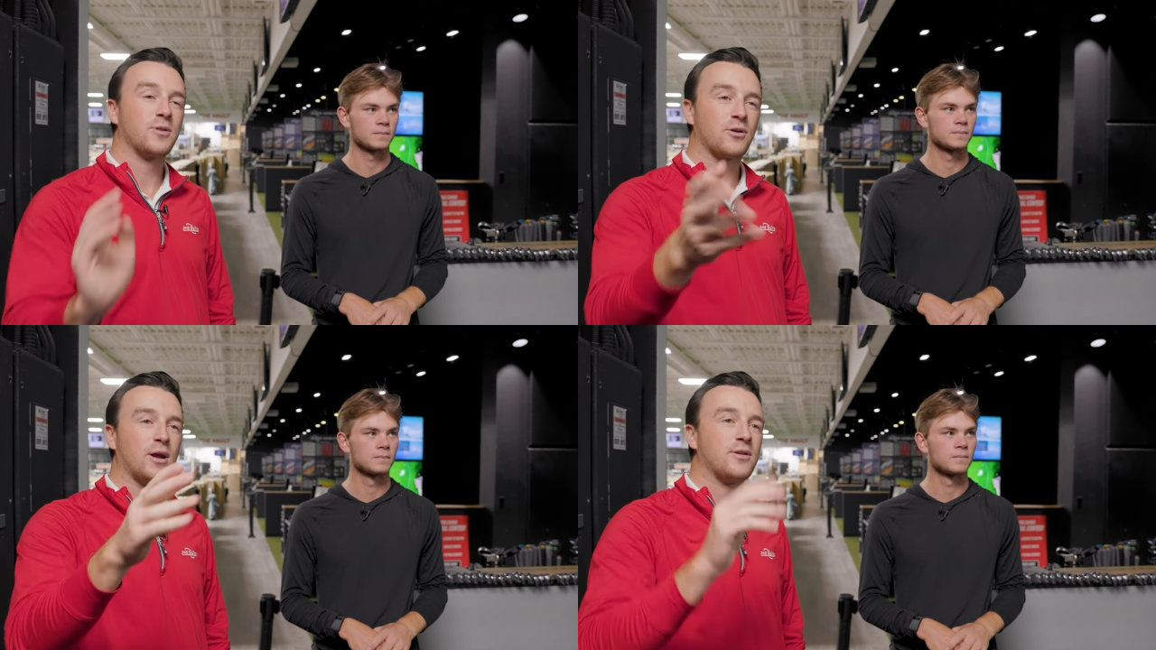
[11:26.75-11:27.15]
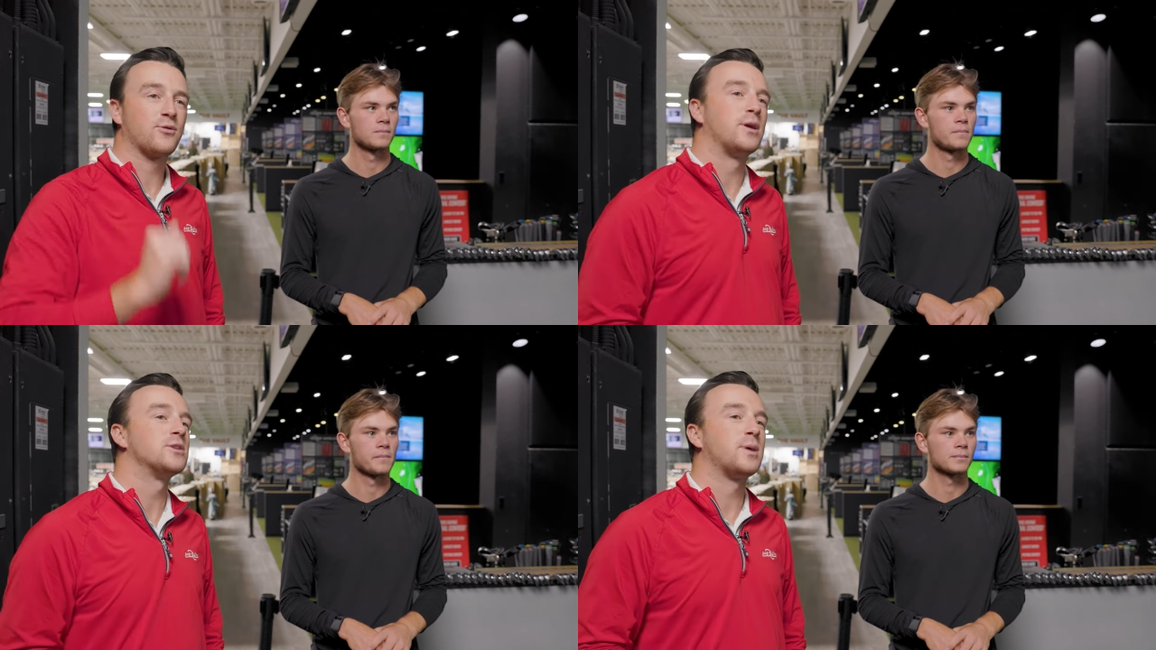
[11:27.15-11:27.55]
Speaker 1: Great
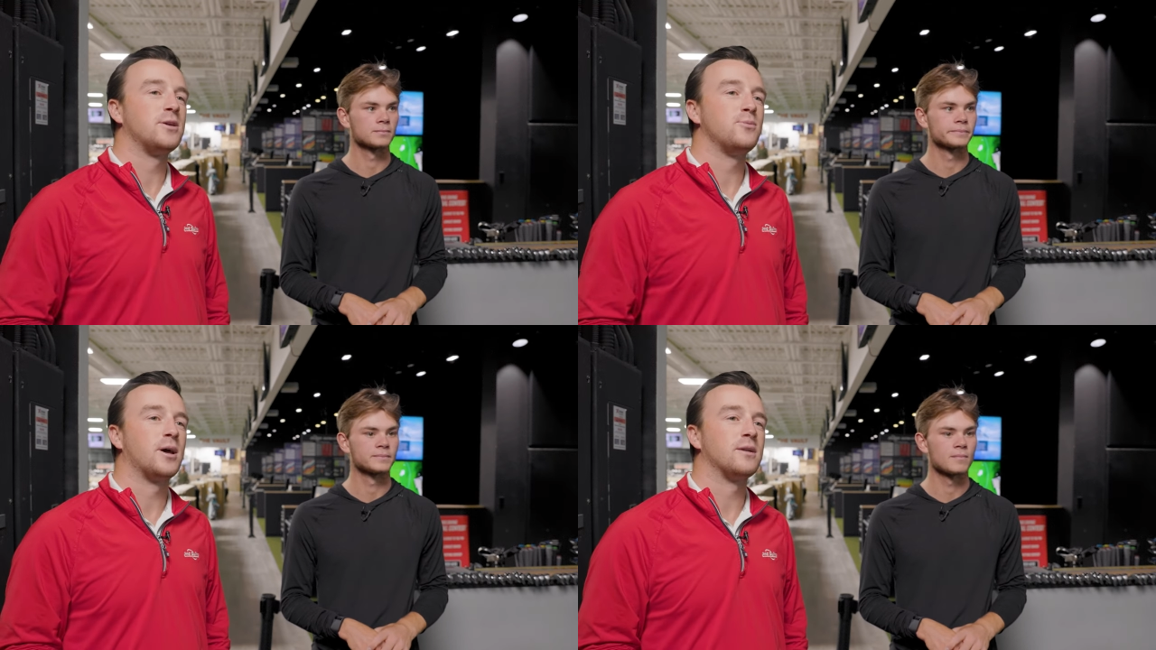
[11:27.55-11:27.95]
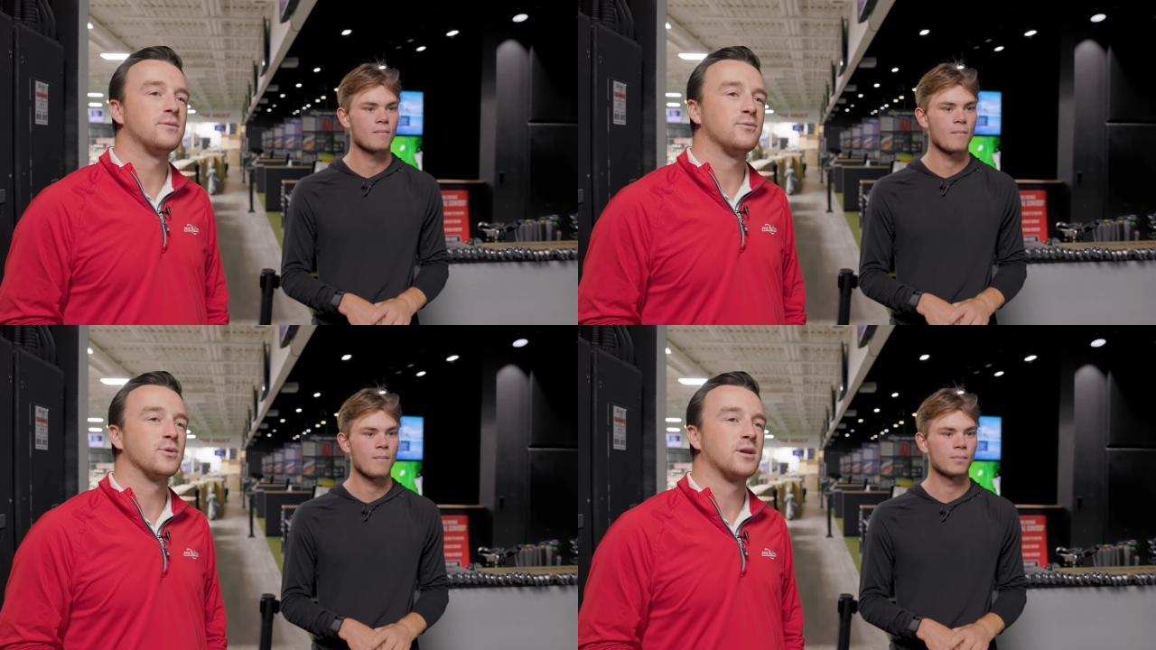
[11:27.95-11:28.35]
swings by you,
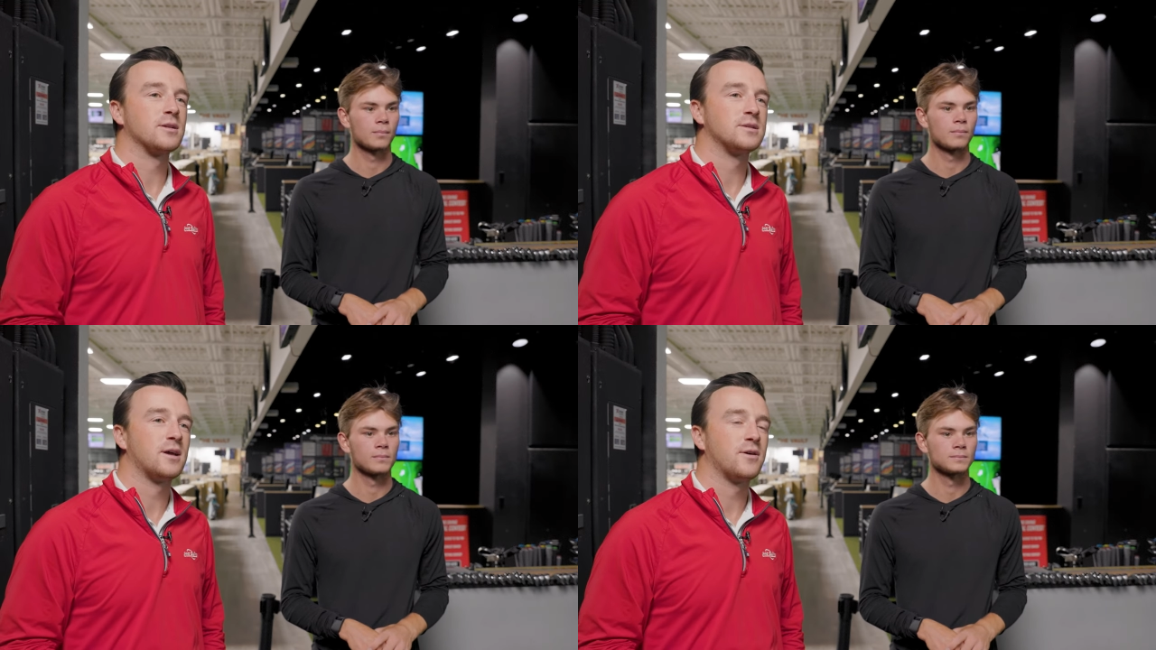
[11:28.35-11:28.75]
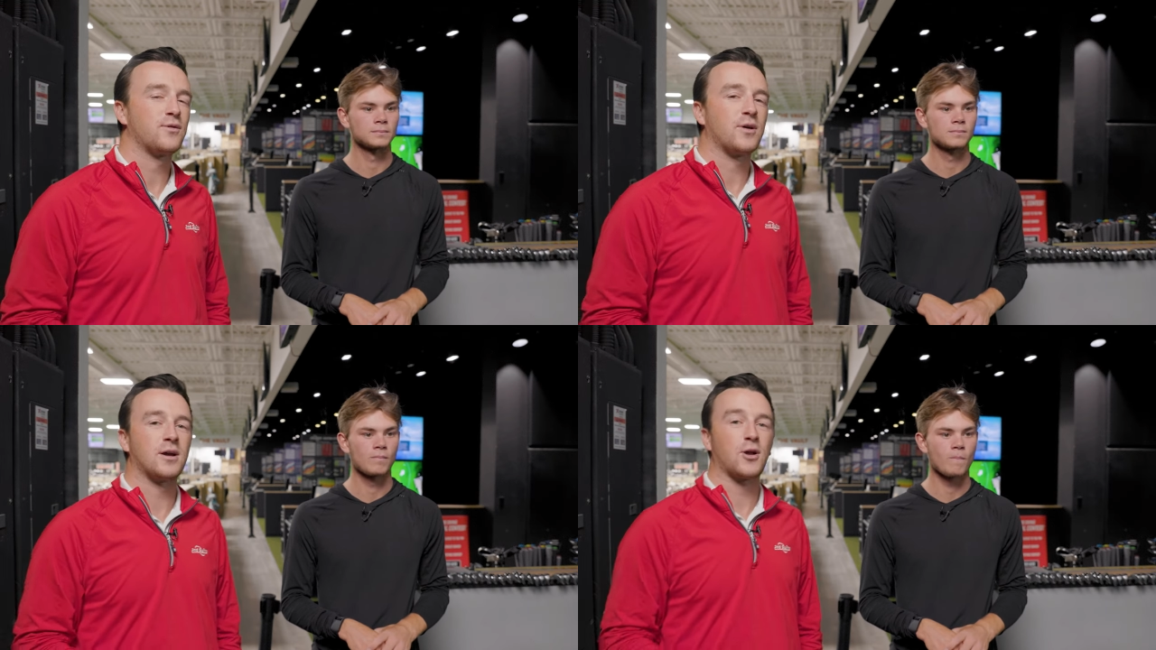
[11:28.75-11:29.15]
Ben. Really good
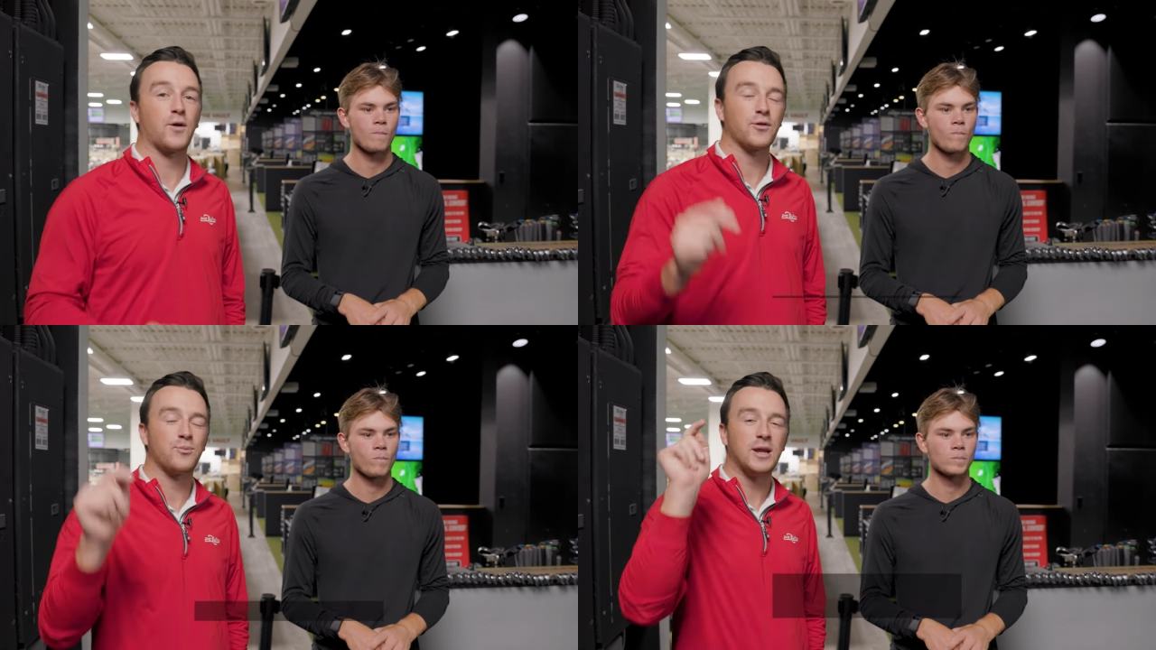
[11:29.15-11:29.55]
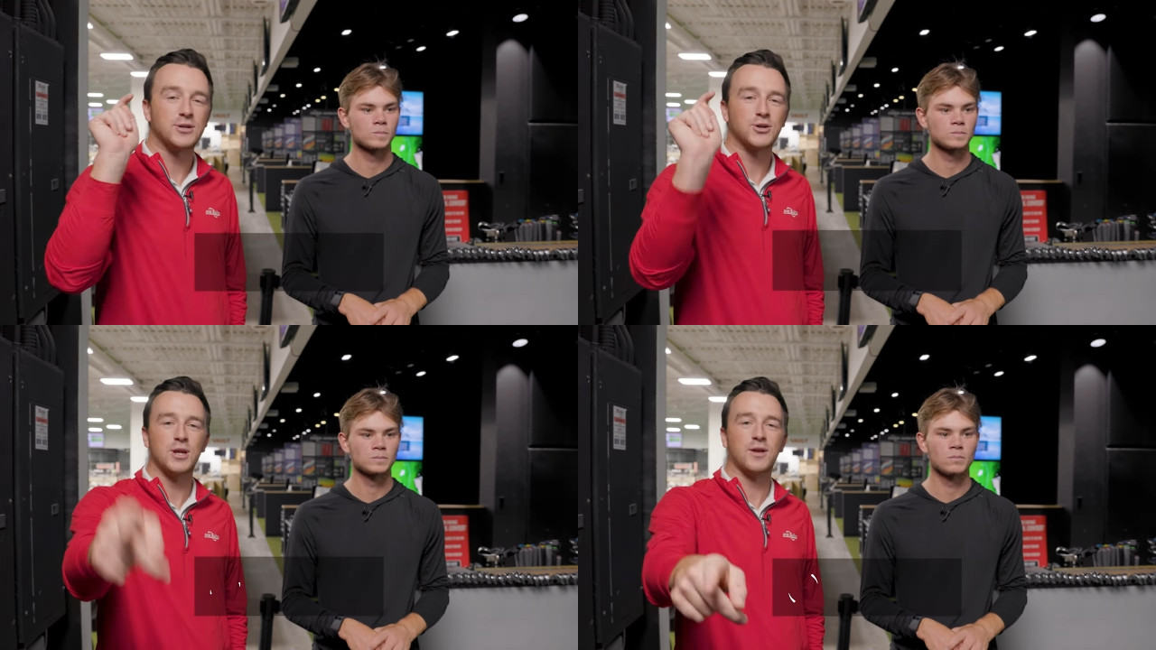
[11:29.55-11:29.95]
stuff. Golfers, make
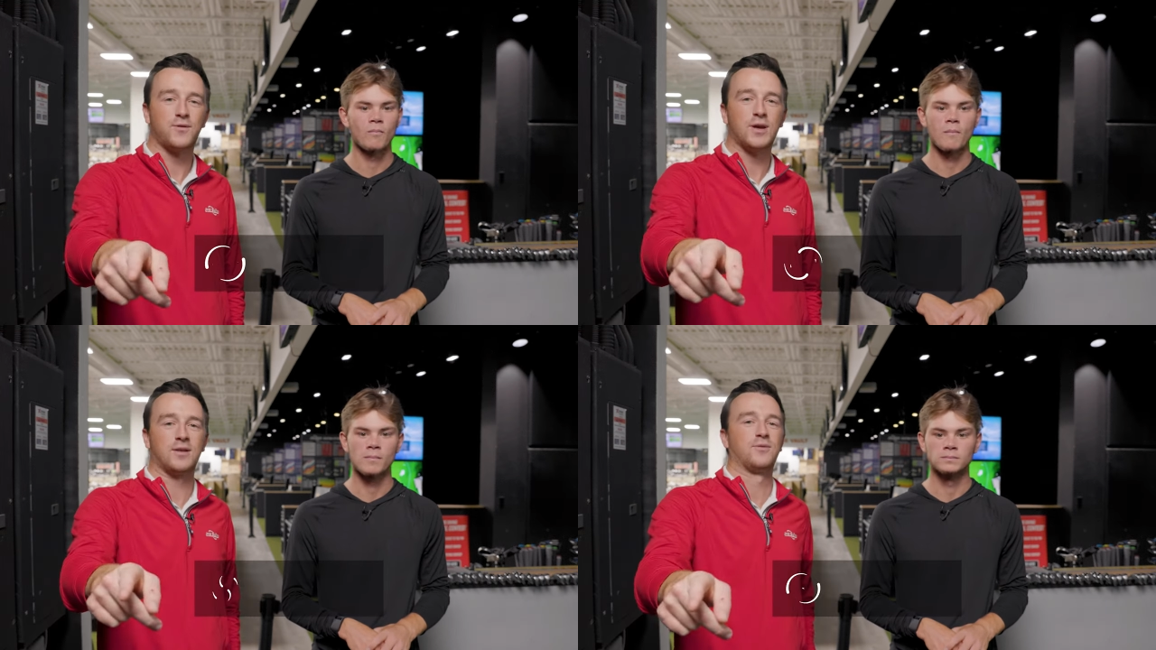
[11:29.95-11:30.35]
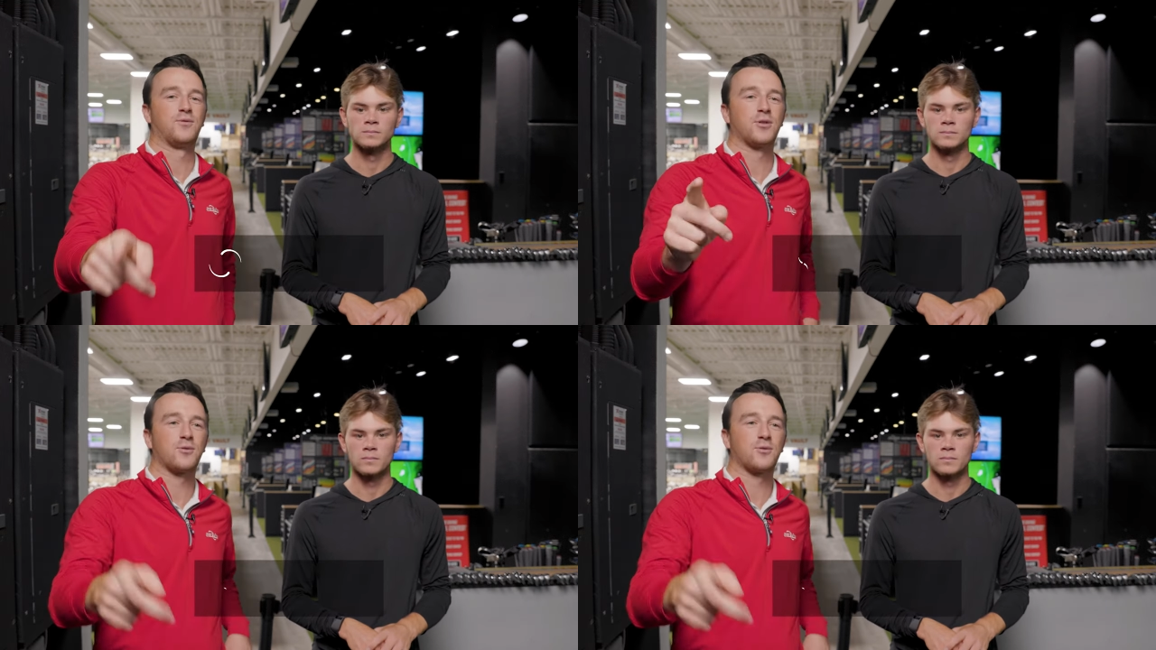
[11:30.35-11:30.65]
sure you get fit for